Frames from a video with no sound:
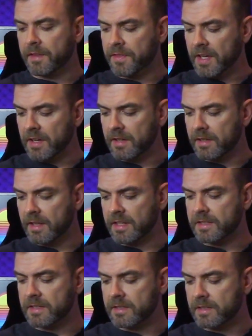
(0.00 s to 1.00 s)
think
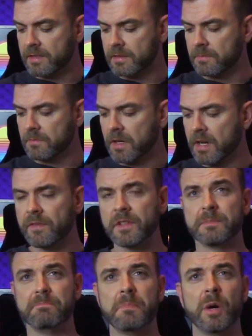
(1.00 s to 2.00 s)
that's
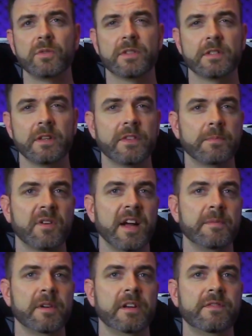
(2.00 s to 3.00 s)
covers most of the
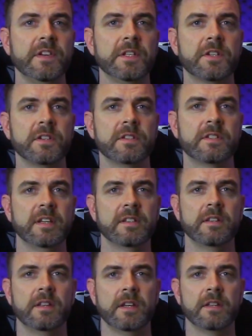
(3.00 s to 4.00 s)
primary features
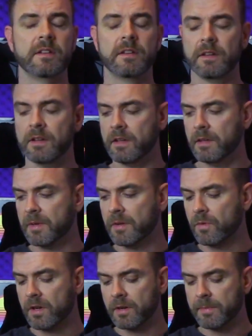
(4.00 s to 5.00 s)
that you may
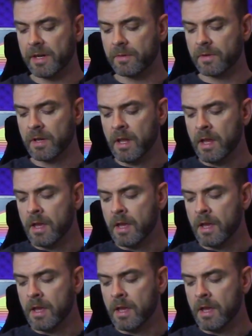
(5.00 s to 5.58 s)
wonder about.